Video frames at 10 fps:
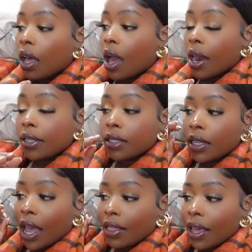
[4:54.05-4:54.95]

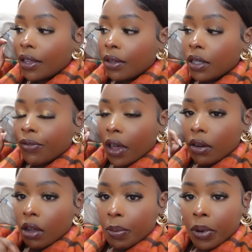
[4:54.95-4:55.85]
Honestly, I like using
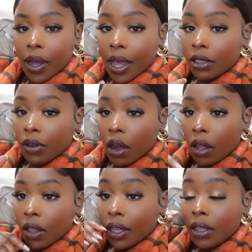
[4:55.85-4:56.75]
Final Cut Pro X for
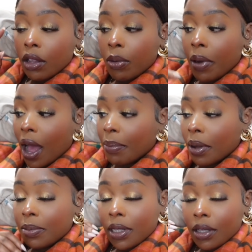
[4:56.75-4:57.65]
all like the little
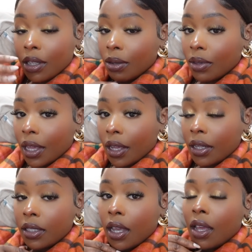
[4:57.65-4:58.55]
pop-ups and the cute
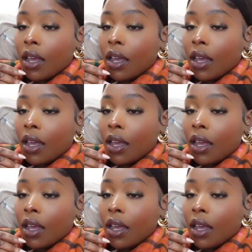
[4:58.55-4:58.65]
things.